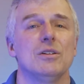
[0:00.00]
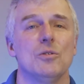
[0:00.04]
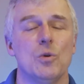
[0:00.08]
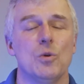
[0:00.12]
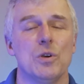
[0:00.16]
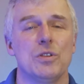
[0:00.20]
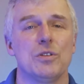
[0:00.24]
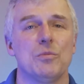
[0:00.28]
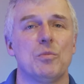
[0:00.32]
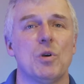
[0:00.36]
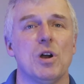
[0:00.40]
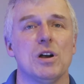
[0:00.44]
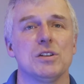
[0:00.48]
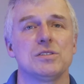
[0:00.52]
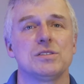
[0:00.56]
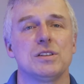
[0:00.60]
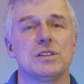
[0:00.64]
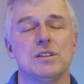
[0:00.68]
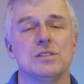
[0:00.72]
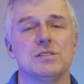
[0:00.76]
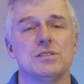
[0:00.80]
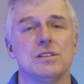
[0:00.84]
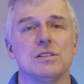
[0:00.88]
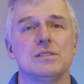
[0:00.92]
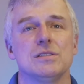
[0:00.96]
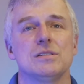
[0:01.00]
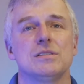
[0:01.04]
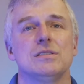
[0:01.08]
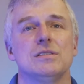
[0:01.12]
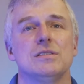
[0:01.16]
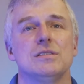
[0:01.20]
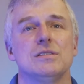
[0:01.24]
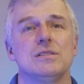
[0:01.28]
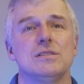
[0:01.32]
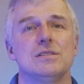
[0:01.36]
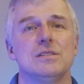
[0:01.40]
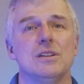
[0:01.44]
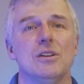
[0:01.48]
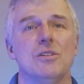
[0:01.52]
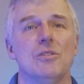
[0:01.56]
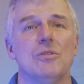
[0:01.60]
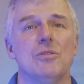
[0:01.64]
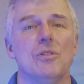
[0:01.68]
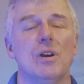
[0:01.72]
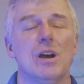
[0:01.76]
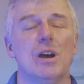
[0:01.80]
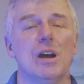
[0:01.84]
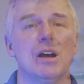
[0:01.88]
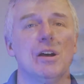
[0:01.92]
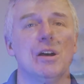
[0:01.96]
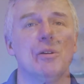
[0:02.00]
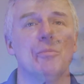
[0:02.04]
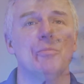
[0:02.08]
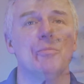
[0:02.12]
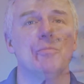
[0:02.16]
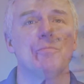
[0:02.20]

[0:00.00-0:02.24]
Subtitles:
with a prosthesis. So